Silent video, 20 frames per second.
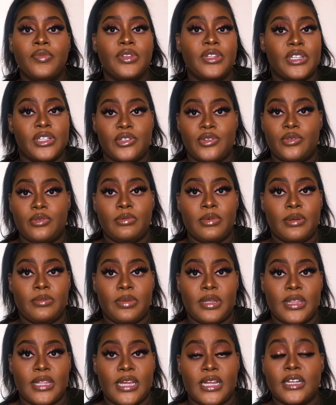Just
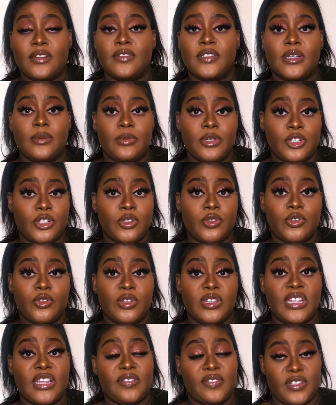remember that if someone shows
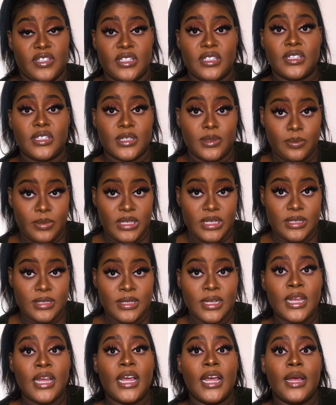you that this is me,
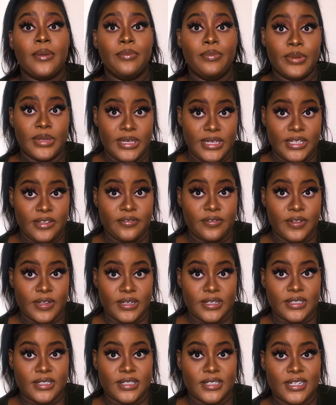believe
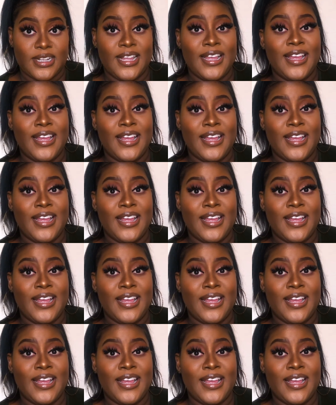it.